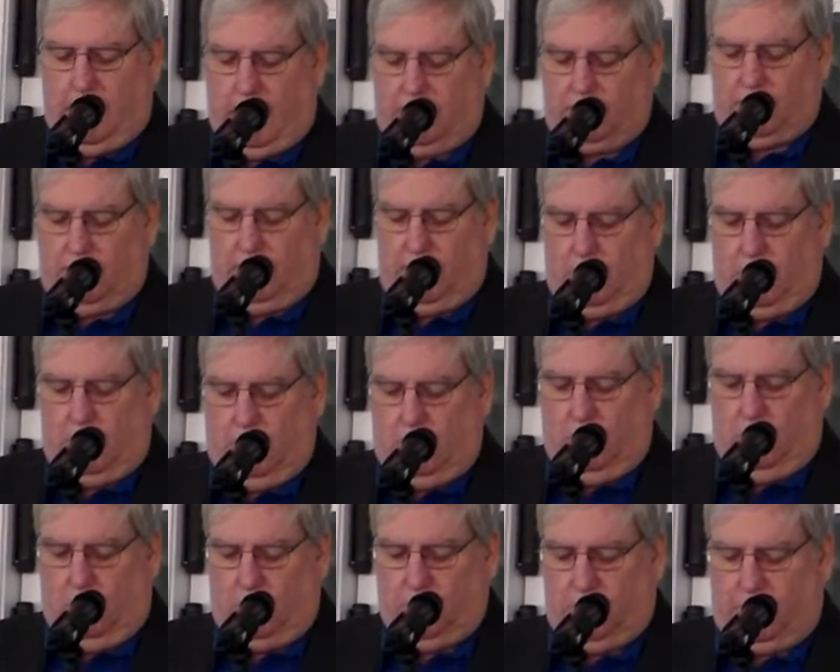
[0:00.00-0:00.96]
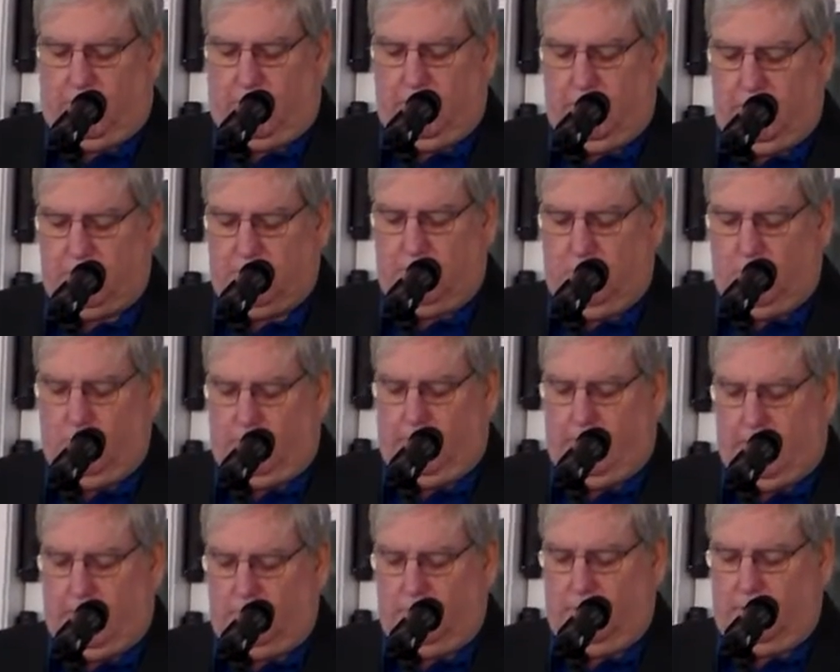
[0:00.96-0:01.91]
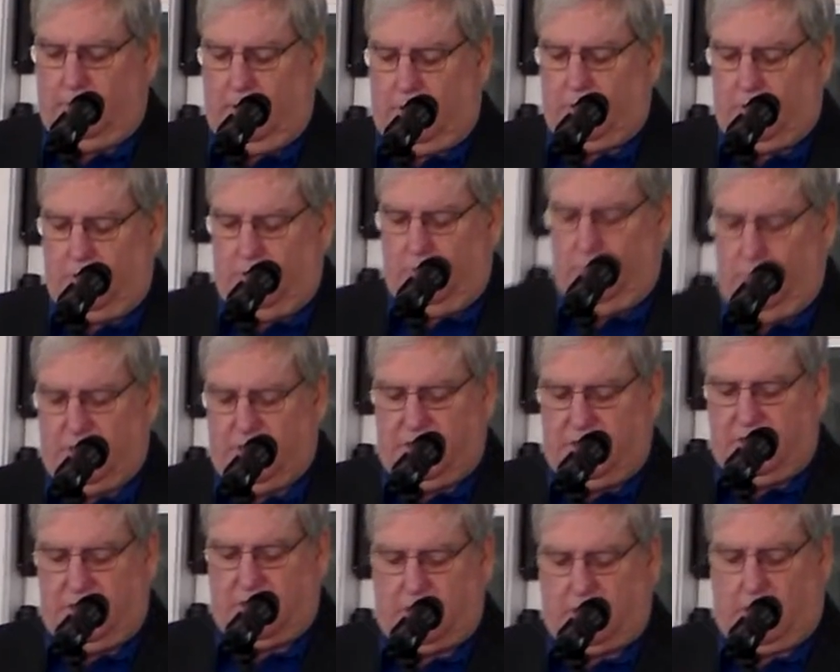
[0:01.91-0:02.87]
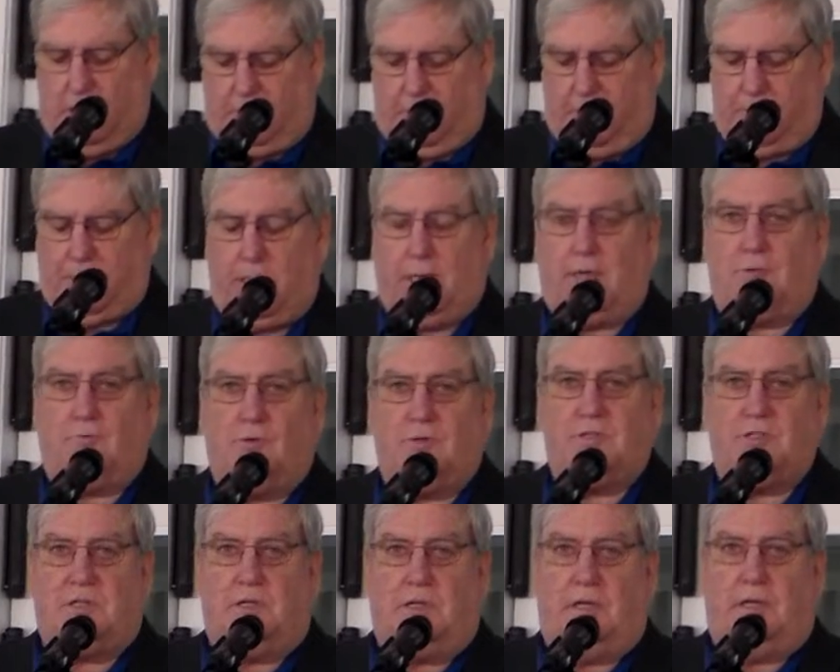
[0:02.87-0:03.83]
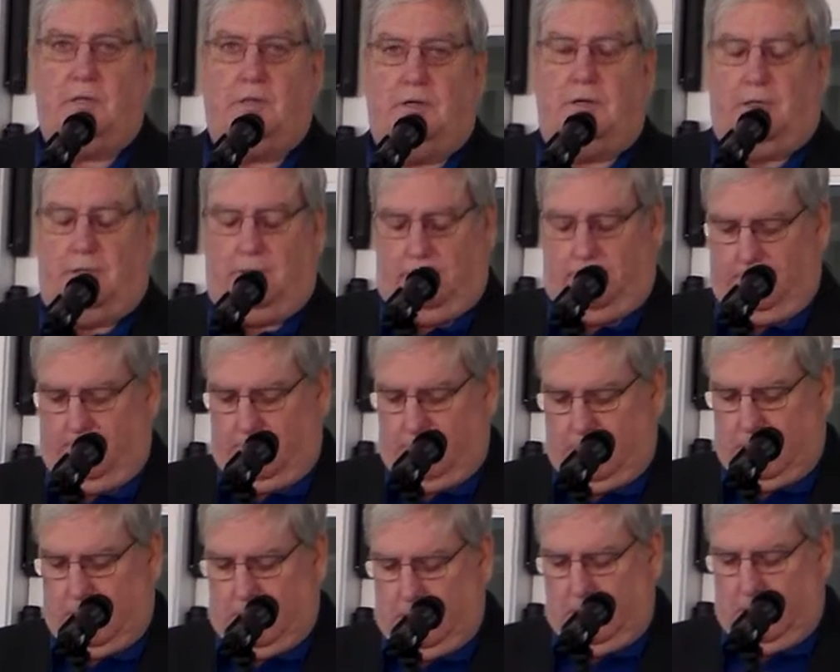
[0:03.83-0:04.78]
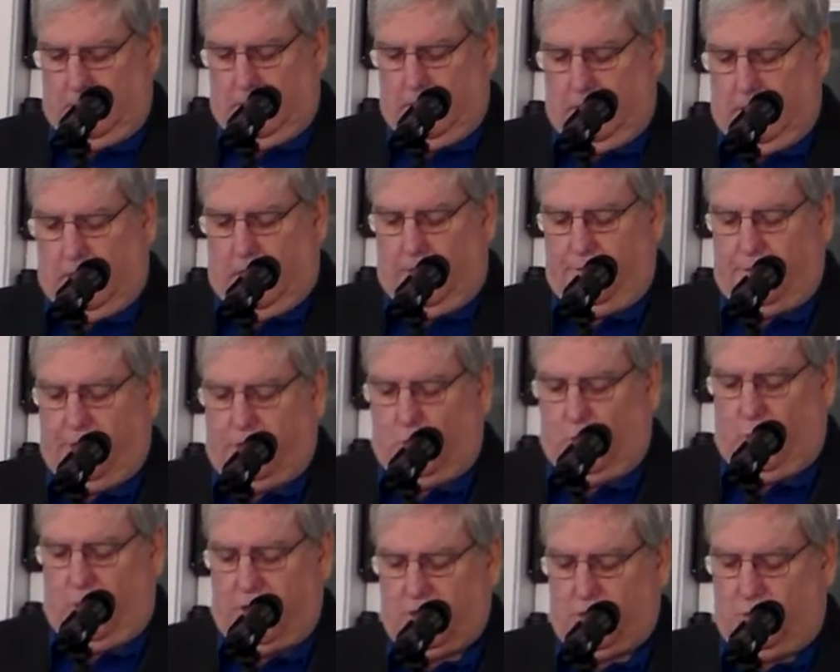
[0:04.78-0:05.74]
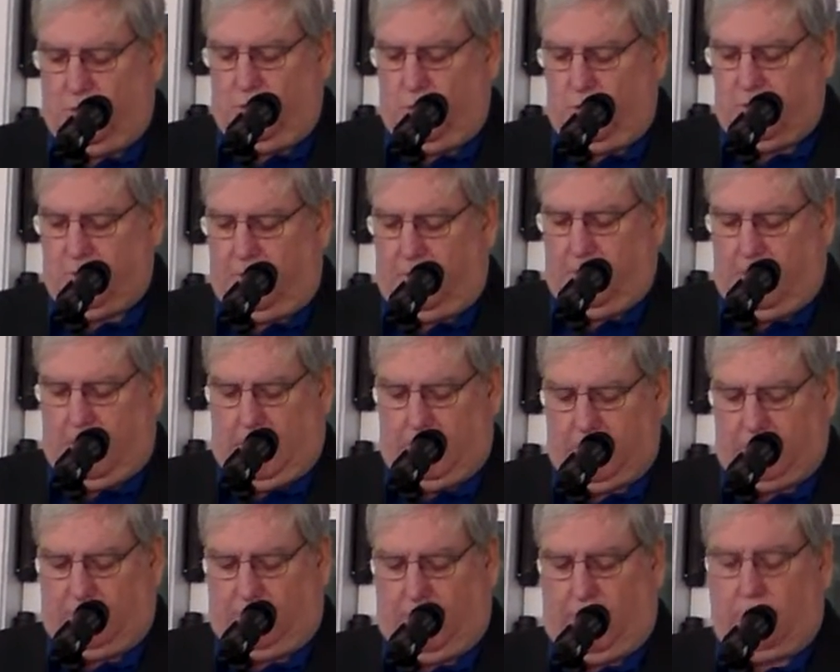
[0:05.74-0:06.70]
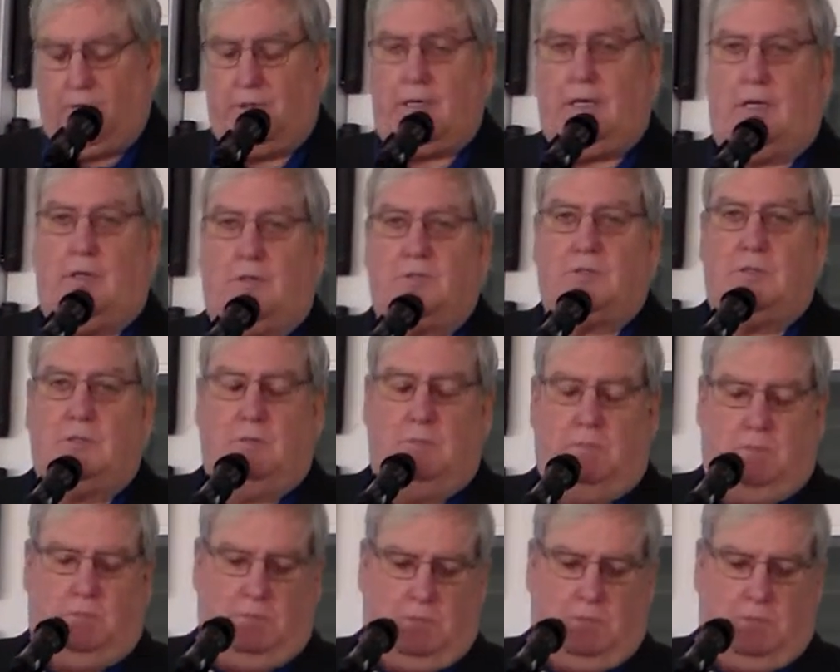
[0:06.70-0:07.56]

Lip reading: After the older kids moved out, they couldn't resist coming back for Sunday dinner. I think Westwood was my mom's favorite house.